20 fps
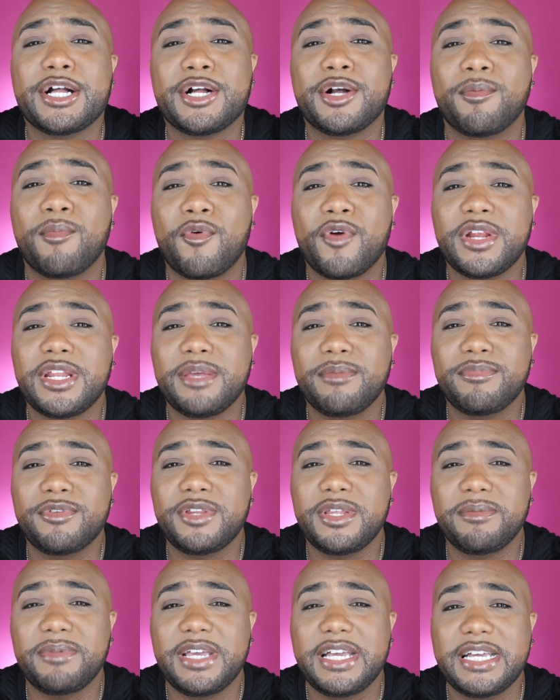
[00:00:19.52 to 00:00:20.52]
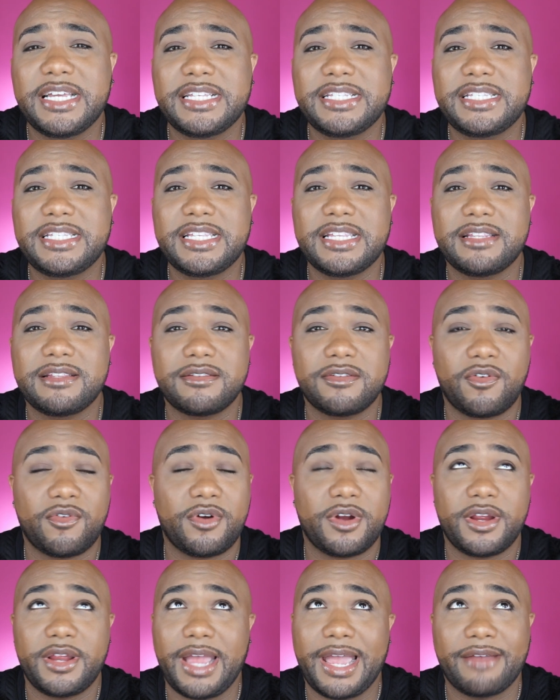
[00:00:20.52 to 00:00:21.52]
Good morning, beauty bees,
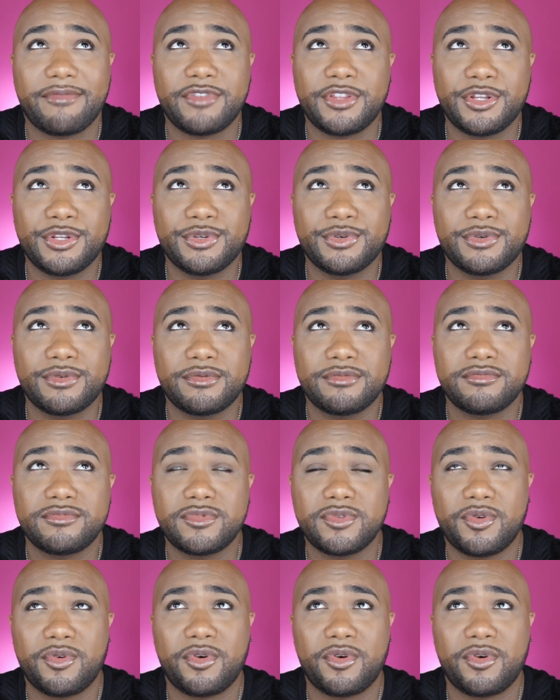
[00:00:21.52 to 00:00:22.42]
or afternoon,